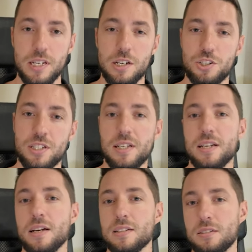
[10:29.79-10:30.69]
Each
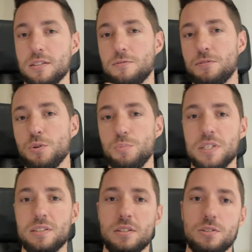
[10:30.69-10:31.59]
city has a few
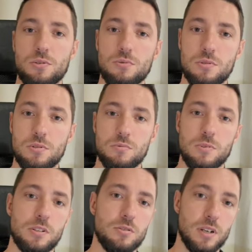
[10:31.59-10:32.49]
business zones
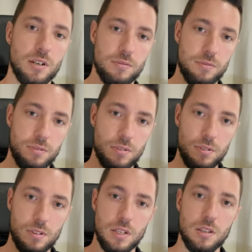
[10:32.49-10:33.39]
where you have
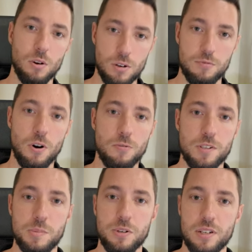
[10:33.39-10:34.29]
a lot of
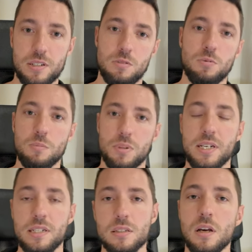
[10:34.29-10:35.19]
office buildings in one
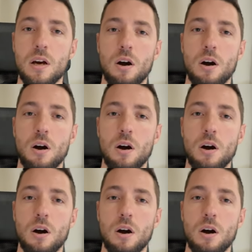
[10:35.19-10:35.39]
place,